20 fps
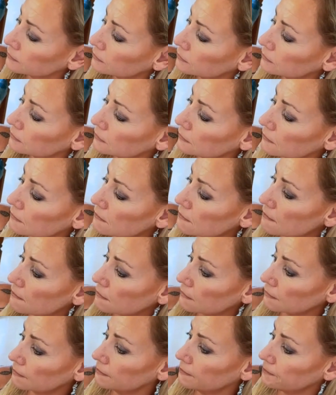
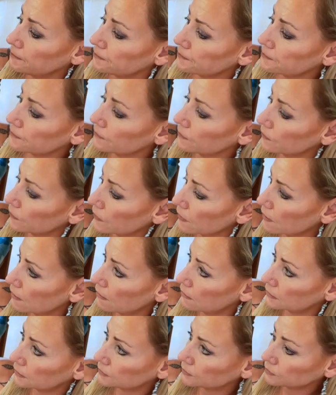
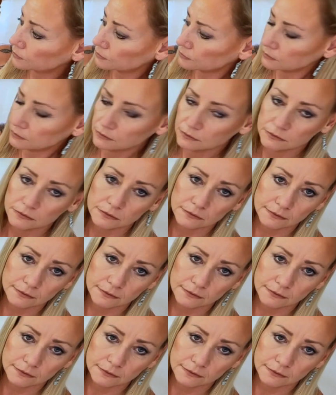Nothing is said.